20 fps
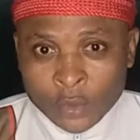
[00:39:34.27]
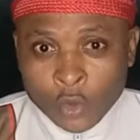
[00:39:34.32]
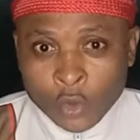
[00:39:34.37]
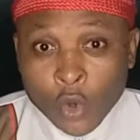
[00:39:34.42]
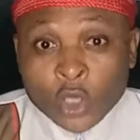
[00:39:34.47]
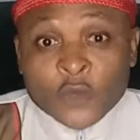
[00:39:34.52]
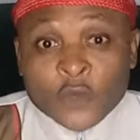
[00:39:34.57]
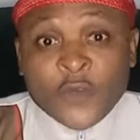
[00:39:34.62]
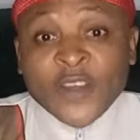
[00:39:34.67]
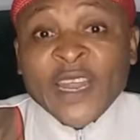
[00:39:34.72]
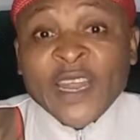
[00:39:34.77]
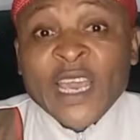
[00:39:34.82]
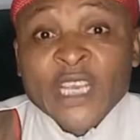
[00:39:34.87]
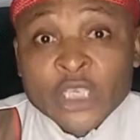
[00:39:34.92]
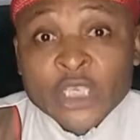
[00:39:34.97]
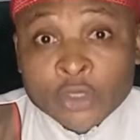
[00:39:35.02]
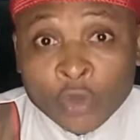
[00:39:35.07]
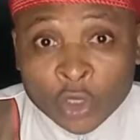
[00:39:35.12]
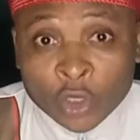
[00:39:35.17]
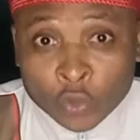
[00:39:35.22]
whose father
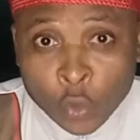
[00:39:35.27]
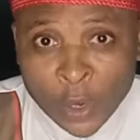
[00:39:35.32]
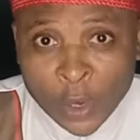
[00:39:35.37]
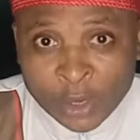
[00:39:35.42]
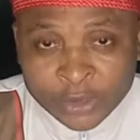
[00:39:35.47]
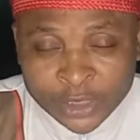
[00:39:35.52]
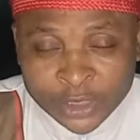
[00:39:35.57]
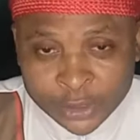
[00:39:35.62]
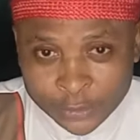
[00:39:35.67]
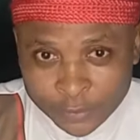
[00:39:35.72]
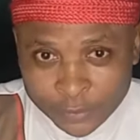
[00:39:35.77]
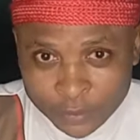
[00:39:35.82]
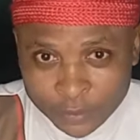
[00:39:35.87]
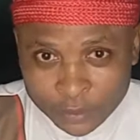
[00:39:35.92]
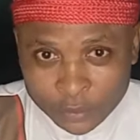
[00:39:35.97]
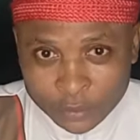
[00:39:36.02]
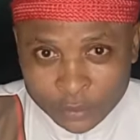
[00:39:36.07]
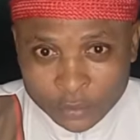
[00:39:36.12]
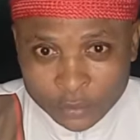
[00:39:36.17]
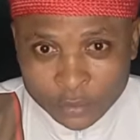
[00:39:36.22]
is not wealthy.
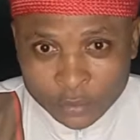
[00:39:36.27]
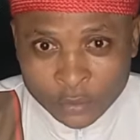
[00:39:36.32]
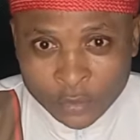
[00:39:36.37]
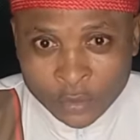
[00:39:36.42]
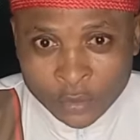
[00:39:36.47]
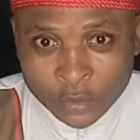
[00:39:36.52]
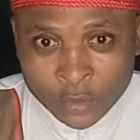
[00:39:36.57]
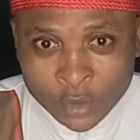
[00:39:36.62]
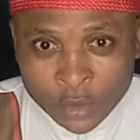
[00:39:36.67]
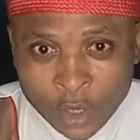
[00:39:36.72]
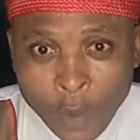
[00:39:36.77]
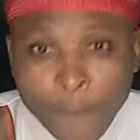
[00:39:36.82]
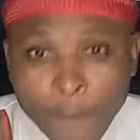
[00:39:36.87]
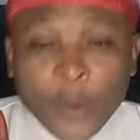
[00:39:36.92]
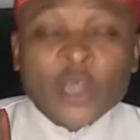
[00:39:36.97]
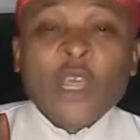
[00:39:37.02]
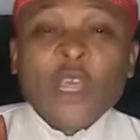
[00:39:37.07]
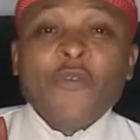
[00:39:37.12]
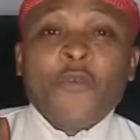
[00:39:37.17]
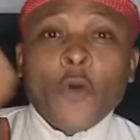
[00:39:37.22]
But they
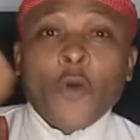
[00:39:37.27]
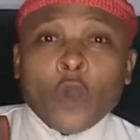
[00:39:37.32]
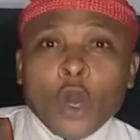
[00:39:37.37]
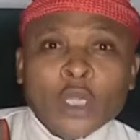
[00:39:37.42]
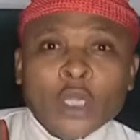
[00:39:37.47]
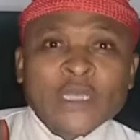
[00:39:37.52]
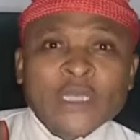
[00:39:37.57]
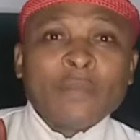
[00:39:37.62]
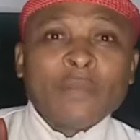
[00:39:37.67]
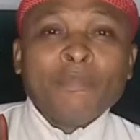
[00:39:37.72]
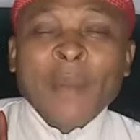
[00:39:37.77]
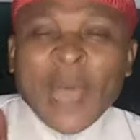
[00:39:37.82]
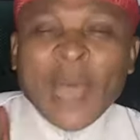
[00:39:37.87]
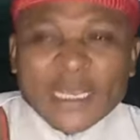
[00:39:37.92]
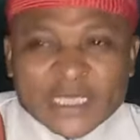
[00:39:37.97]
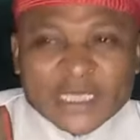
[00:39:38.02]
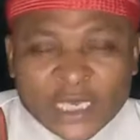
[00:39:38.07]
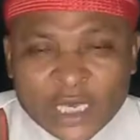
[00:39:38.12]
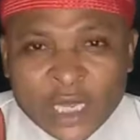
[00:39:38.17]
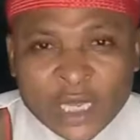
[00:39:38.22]
forgot that
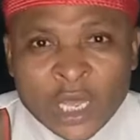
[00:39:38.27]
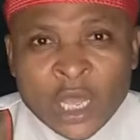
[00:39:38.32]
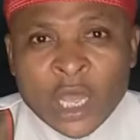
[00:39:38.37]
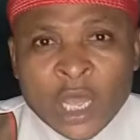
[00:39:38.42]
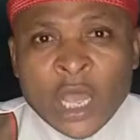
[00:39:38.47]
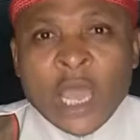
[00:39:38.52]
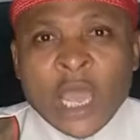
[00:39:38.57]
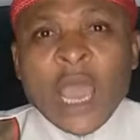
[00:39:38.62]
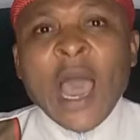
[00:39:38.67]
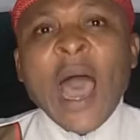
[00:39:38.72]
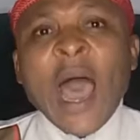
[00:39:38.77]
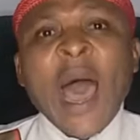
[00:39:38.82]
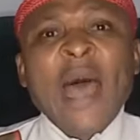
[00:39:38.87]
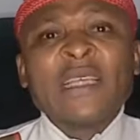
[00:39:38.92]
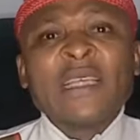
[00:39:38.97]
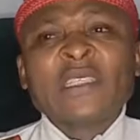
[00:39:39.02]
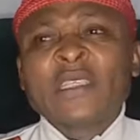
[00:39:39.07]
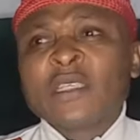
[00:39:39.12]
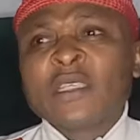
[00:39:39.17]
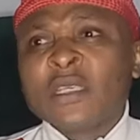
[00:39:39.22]
Mazi
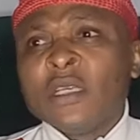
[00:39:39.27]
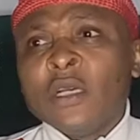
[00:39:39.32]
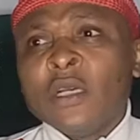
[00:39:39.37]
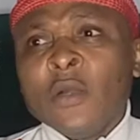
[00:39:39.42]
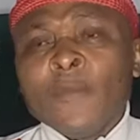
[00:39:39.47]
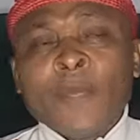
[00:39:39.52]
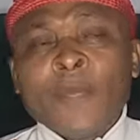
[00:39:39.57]
has